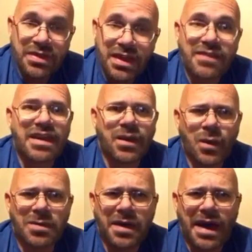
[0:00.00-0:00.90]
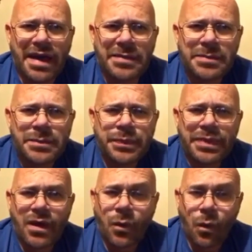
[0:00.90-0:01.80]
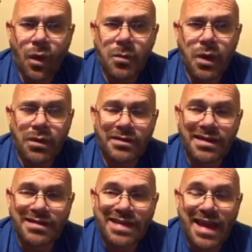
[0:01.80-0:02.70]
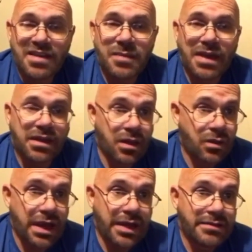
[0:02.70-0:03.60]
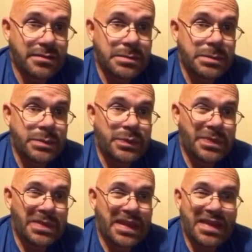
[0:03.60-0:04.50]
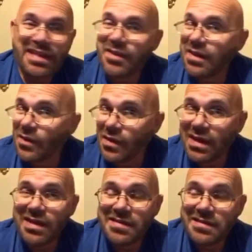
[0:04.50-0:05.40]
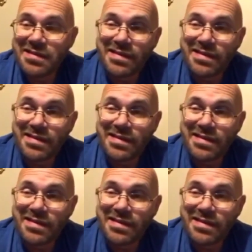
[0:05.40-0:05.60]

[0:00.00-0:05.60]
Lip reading: things that I want to buy. Walmart has got us by the gonads. They're the only